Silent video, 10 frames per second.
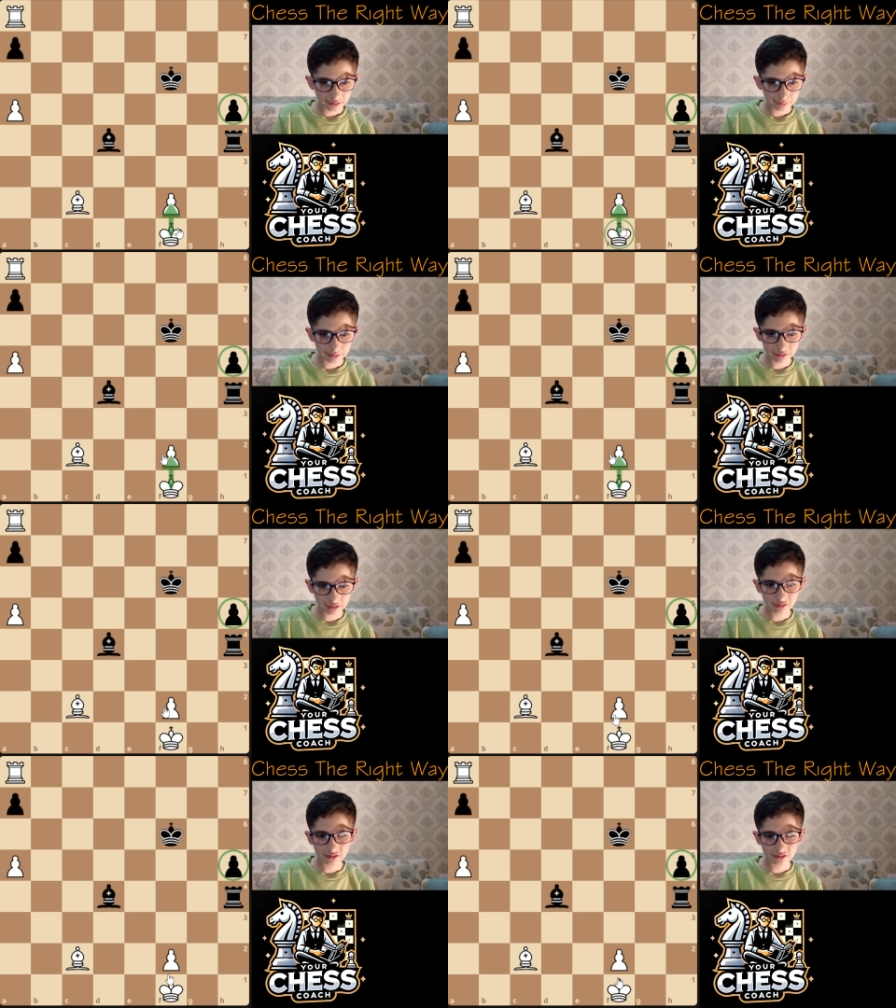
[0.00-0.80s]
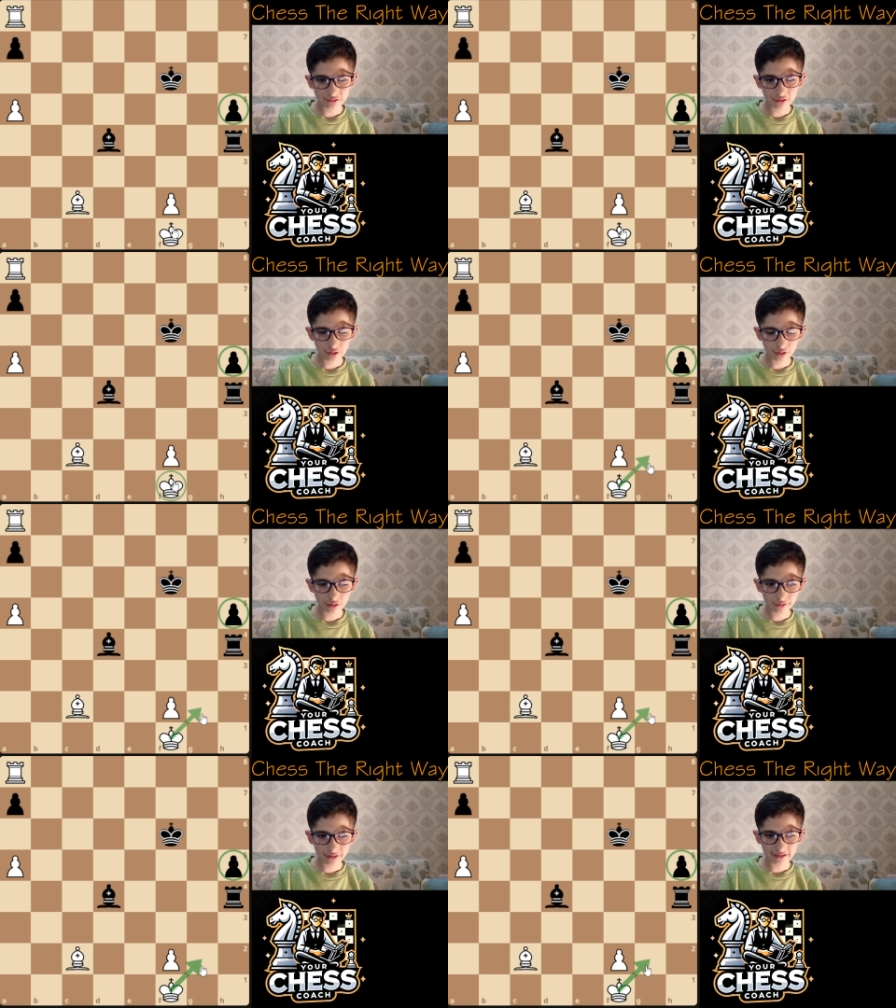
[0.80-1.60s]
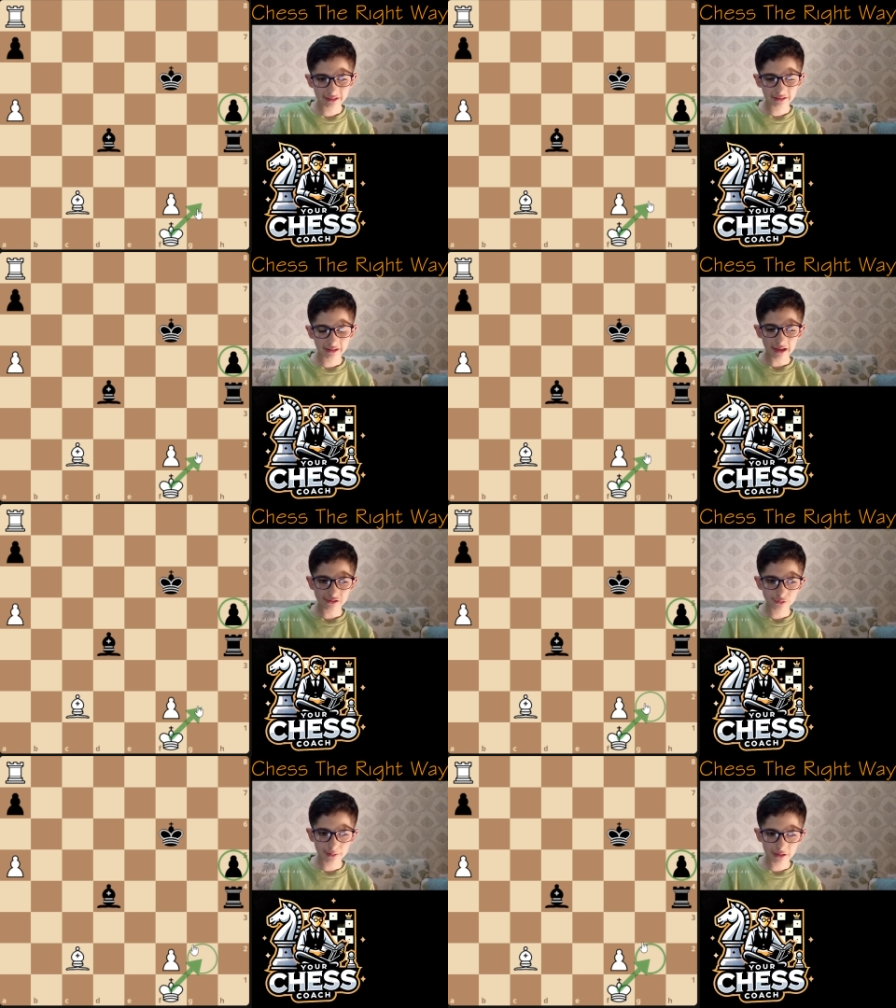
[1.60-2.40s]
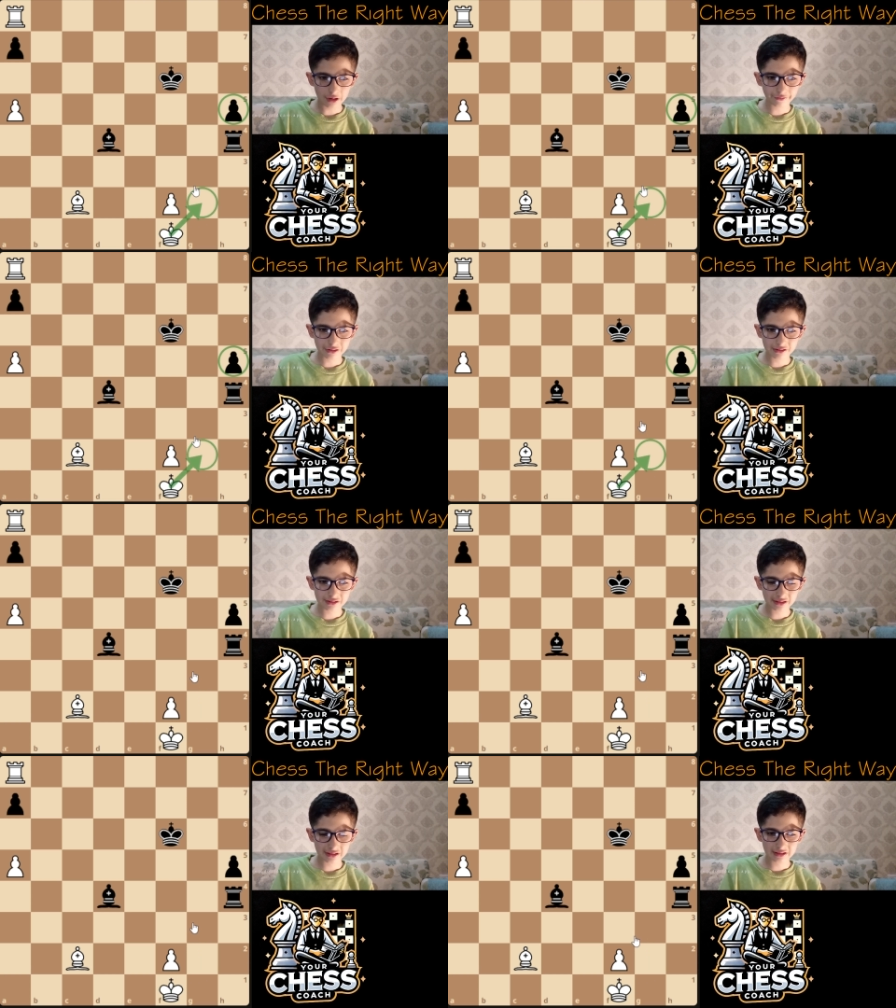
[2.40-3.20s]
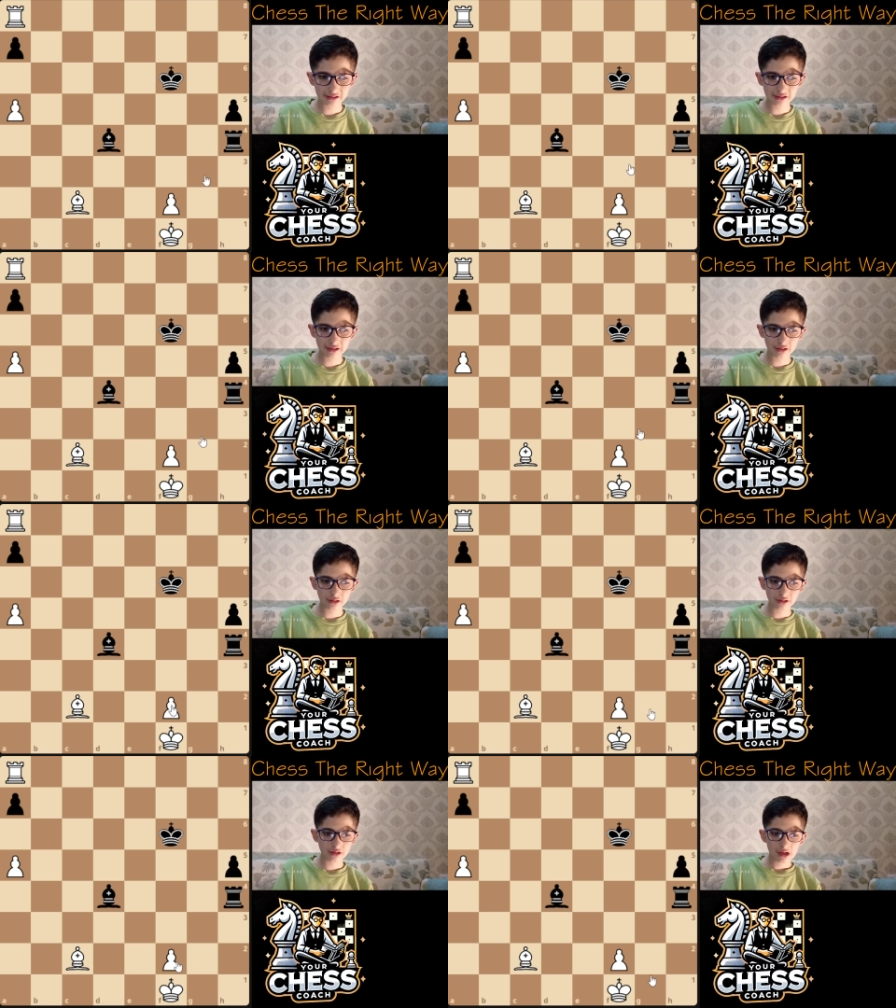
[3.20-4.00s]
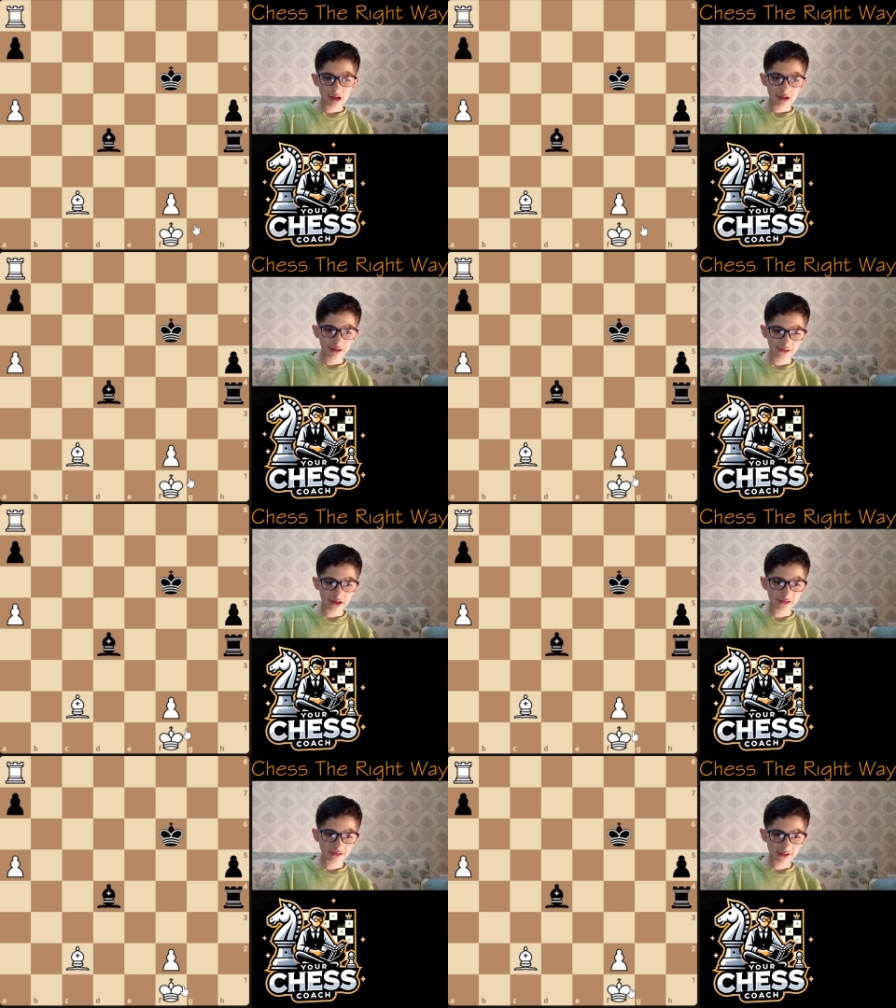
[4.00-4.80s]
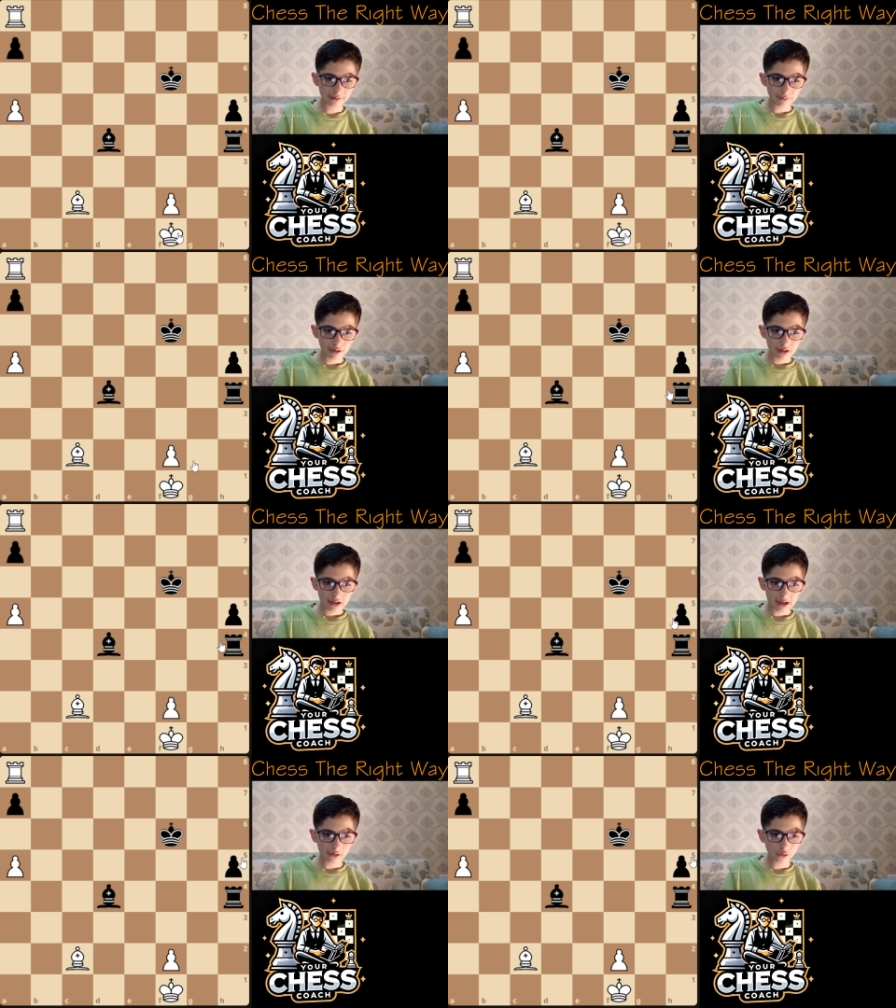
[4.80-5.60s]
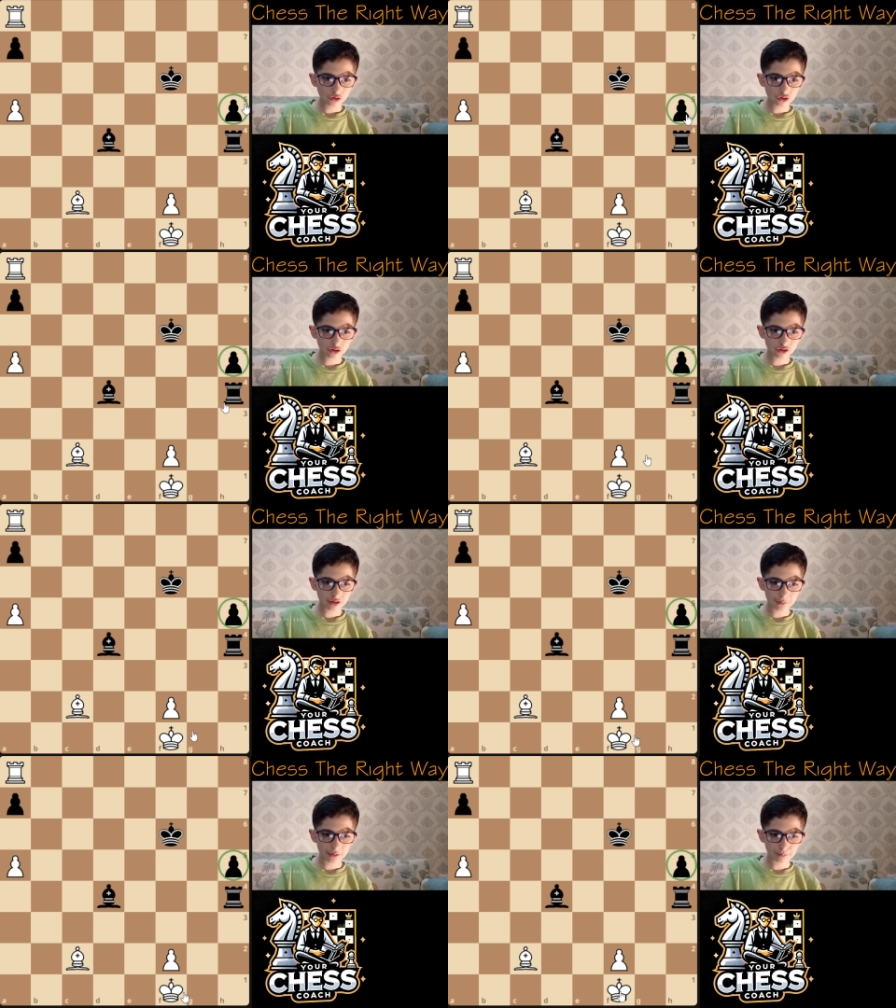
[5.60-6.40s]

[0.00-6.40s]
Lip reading: because the king has to be in offense in the end game, and also try to stop the